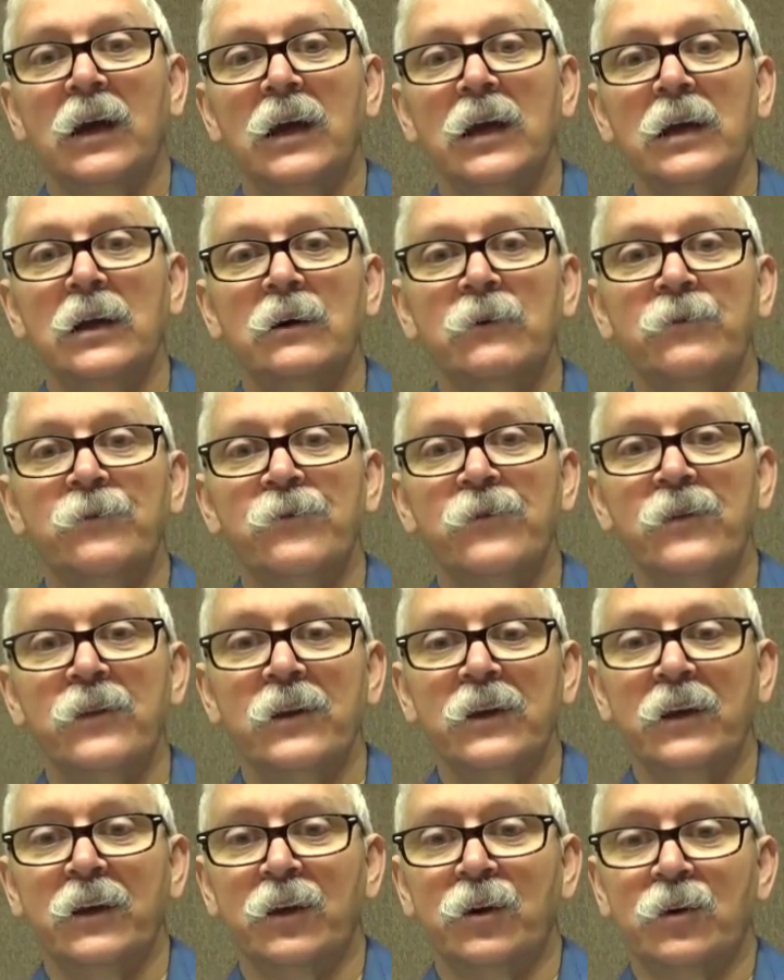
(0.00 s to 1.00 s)
if
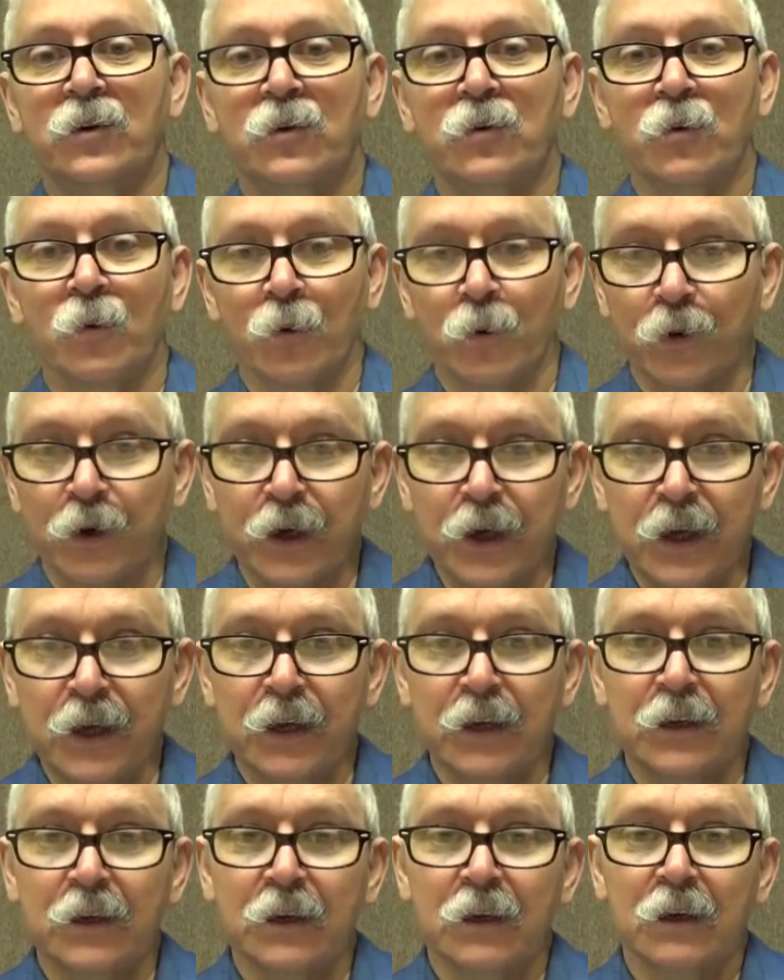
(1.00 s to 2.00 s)
the
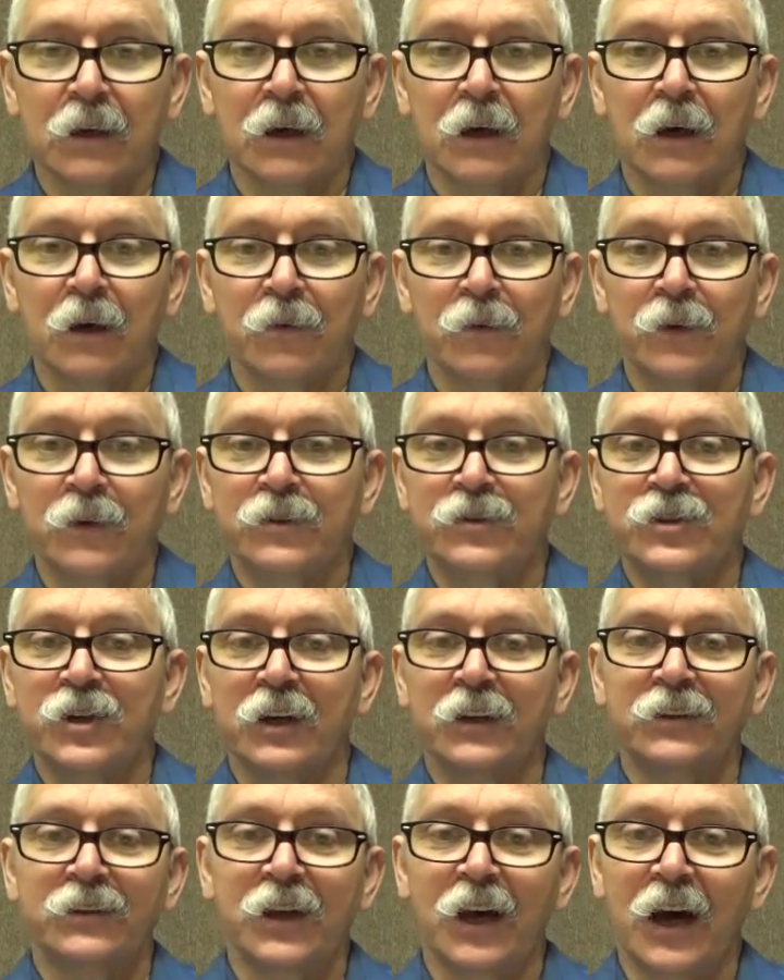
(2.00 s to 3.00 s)
Greek, the
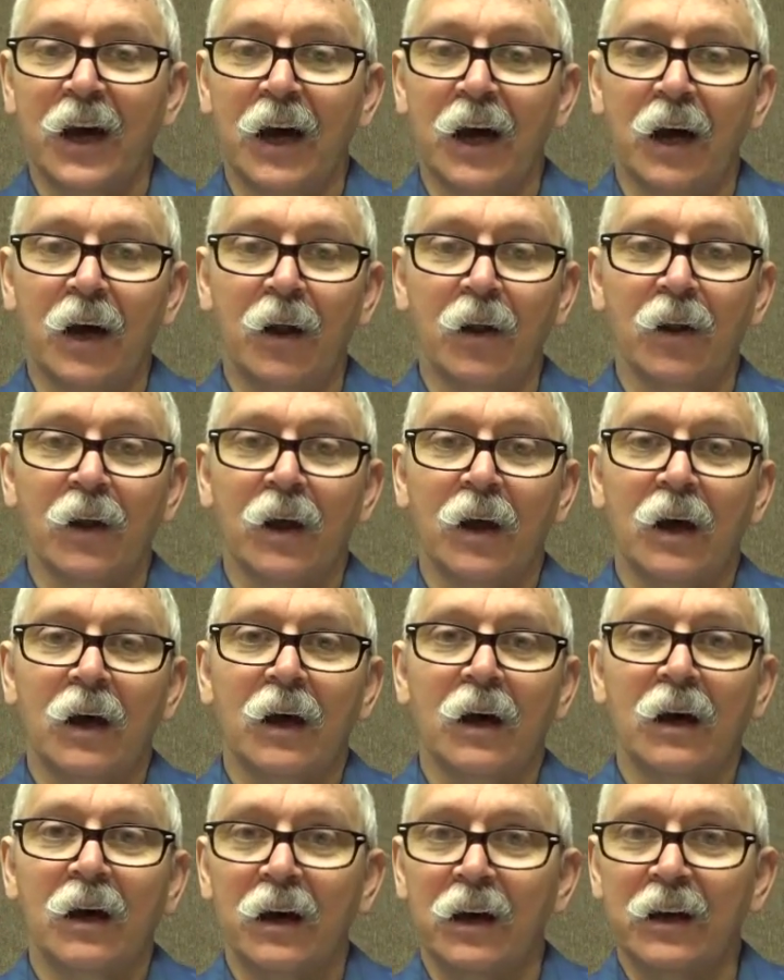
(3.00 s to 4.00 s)
Gentile
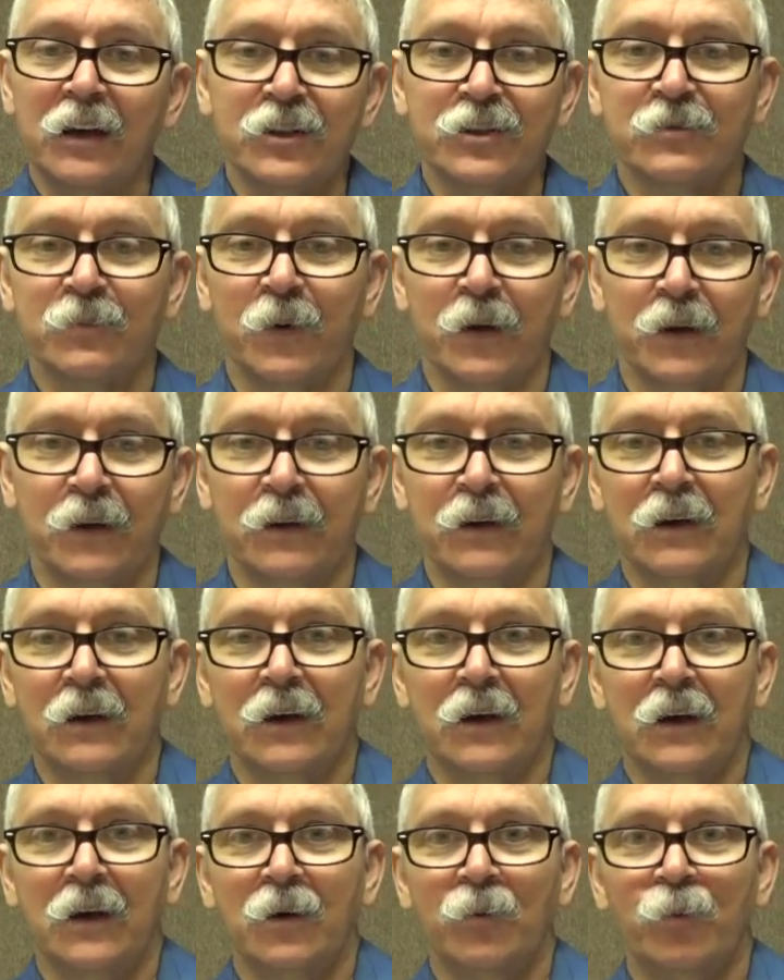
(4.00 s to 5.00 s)
husband
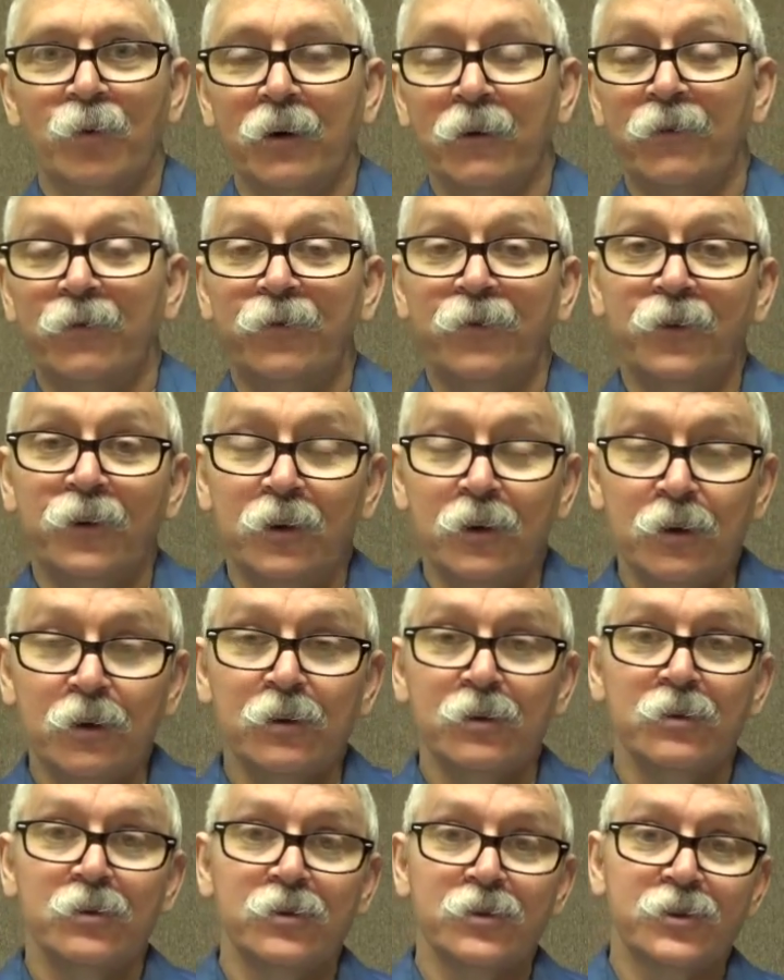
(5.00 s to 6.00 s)

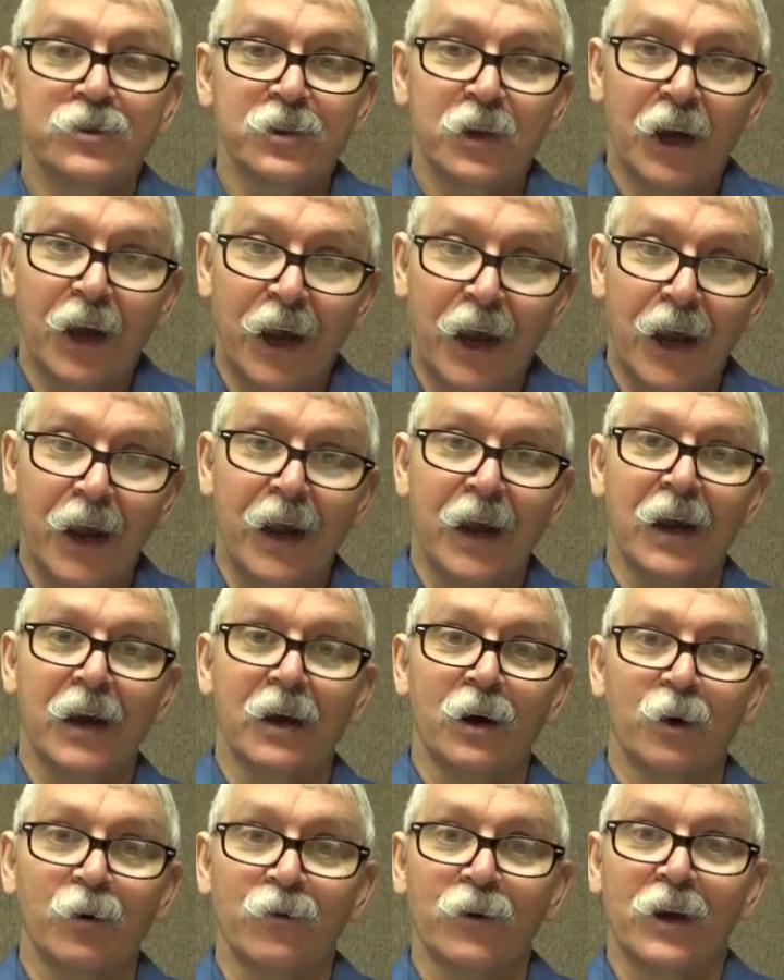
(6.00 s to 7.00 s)
refused to
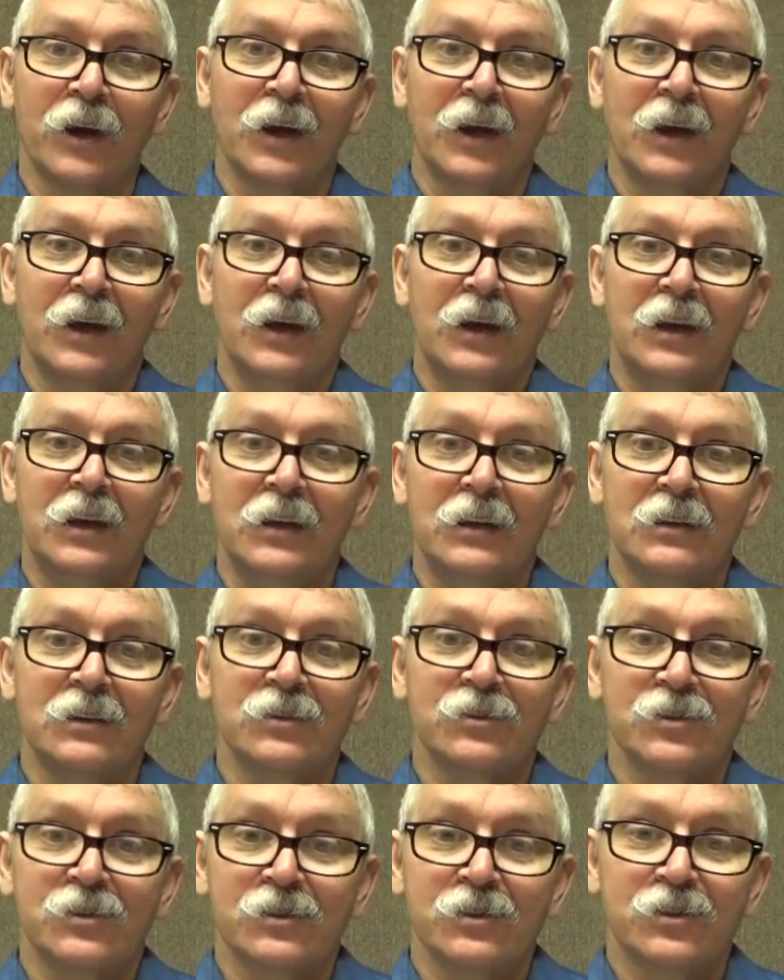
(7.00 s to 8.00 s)
have
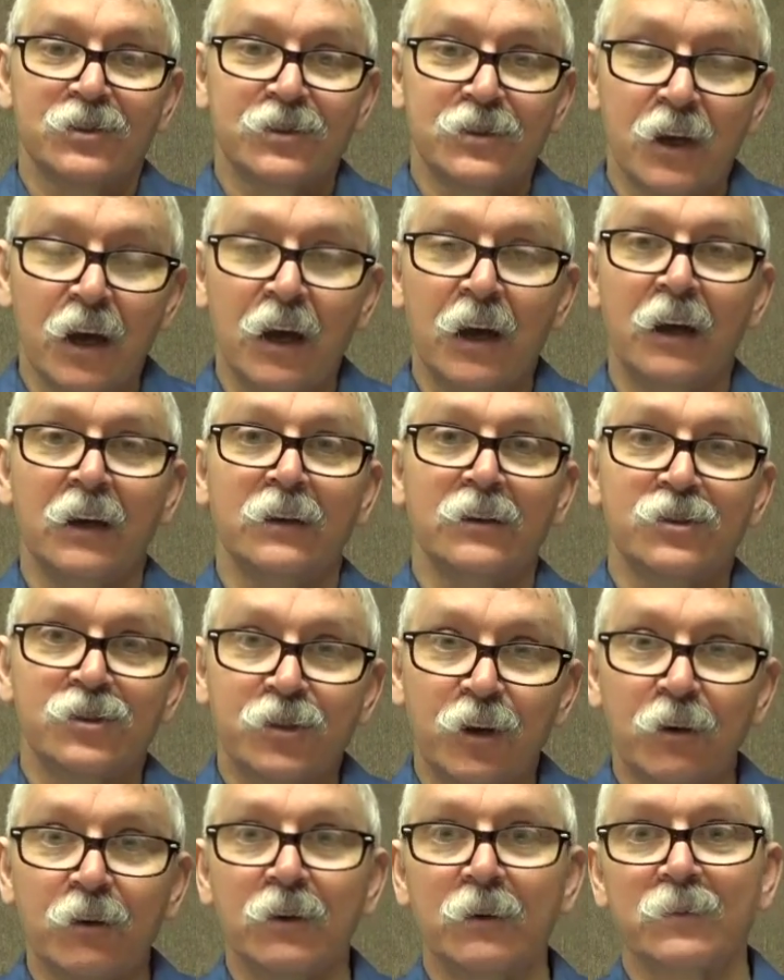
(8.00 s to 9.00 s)
his son
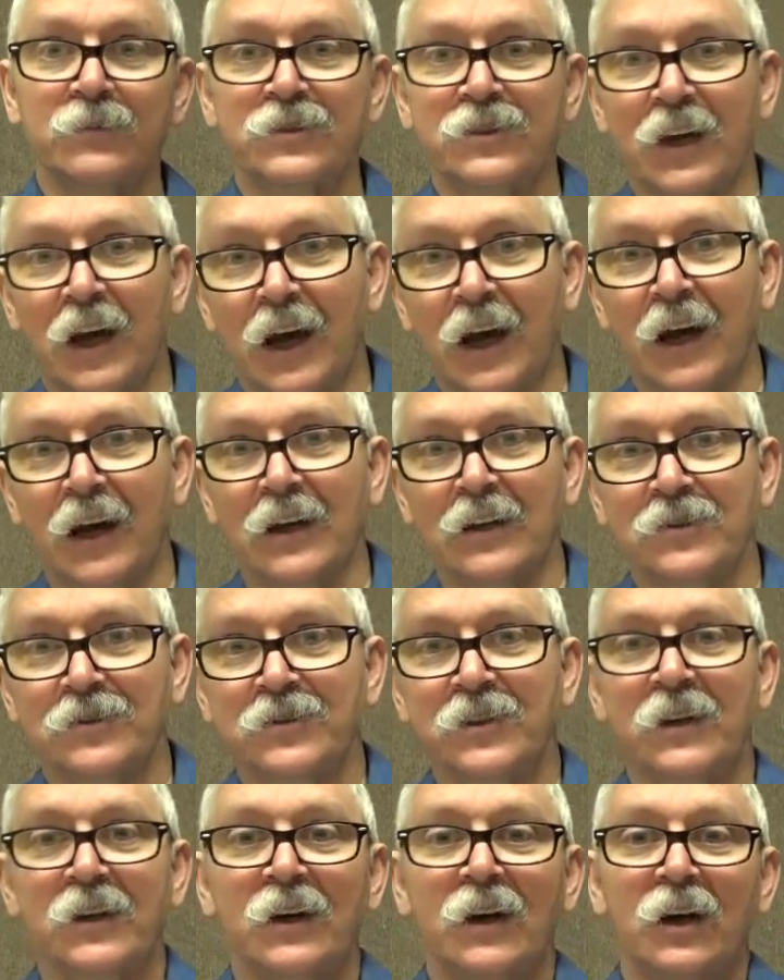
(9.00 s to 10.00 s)
circumcised,
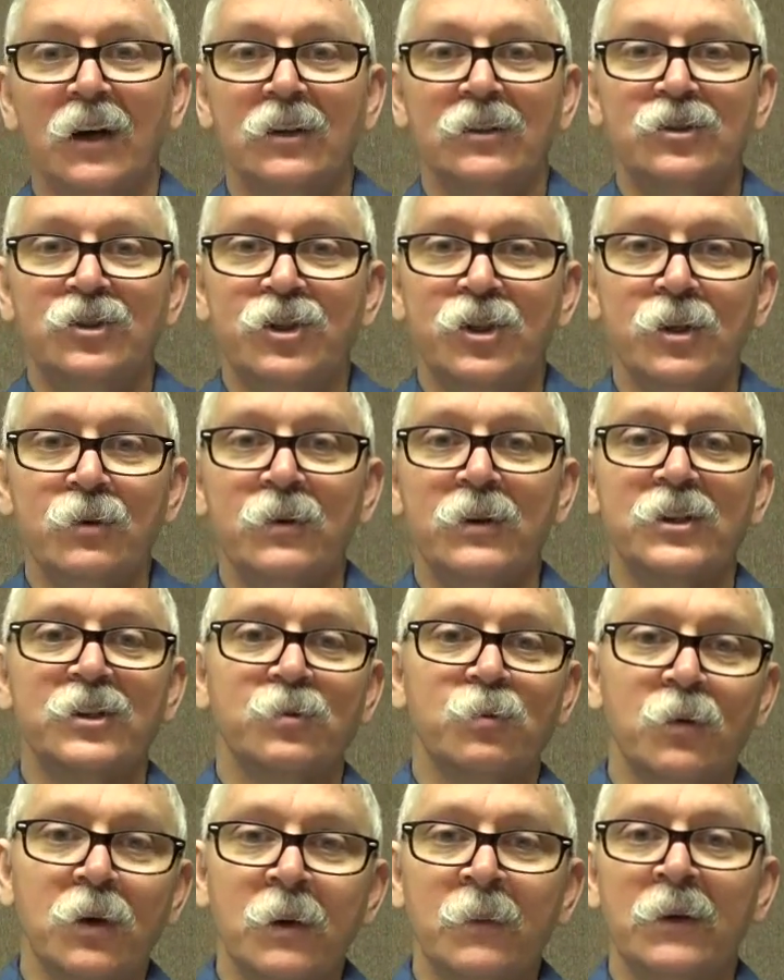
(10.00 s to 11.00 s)
Jewish
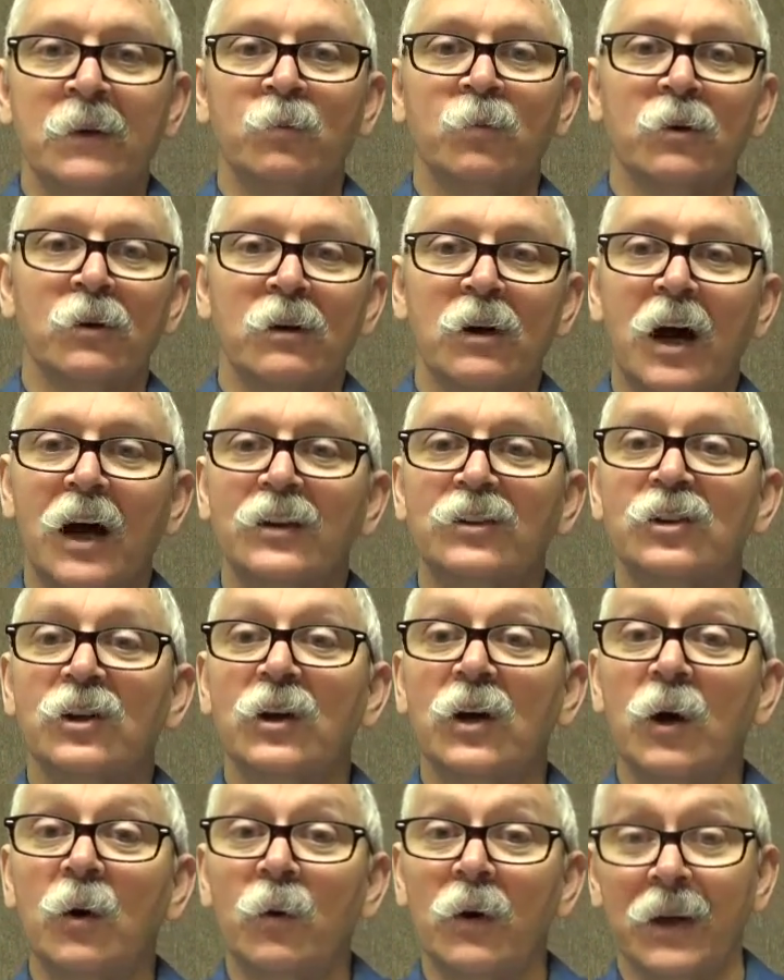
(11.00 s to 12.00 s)
women were not to
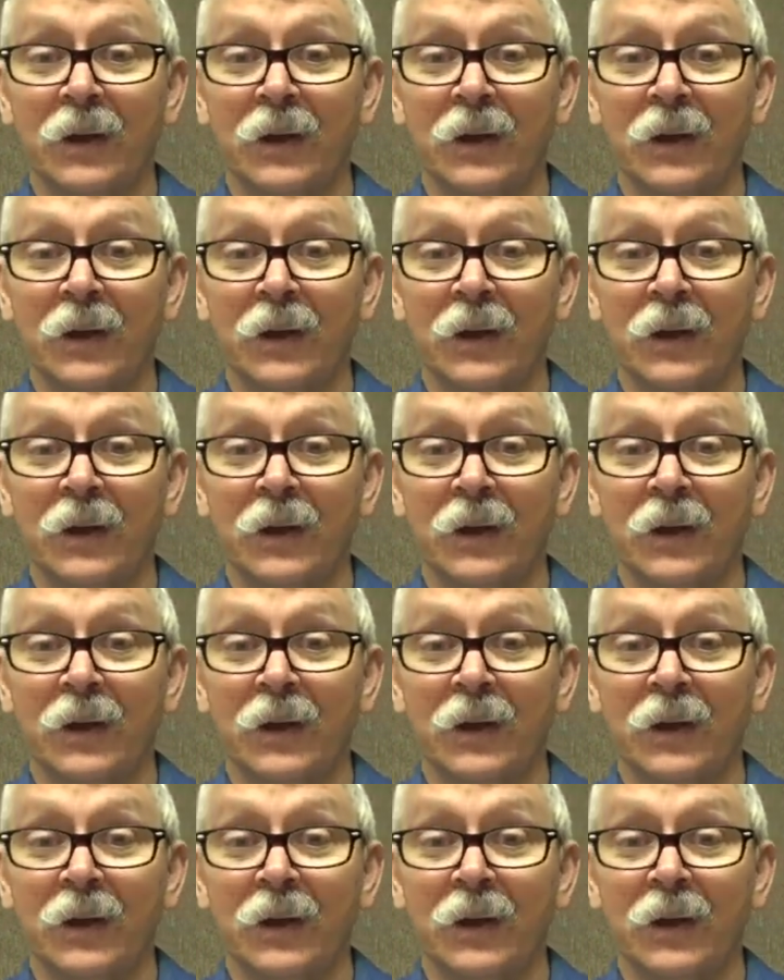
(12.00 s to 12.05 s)
go